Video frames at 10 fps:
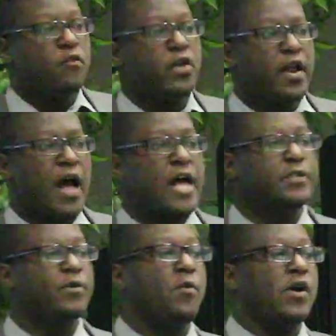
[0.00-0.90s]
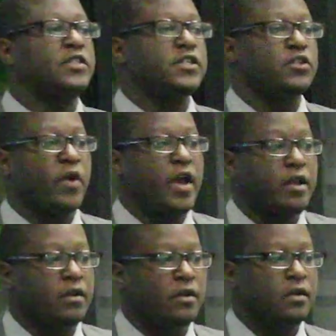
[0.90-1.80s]
overnight in a hospital about $6,000,
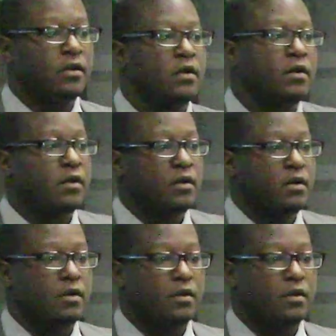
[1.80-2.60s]
yeah.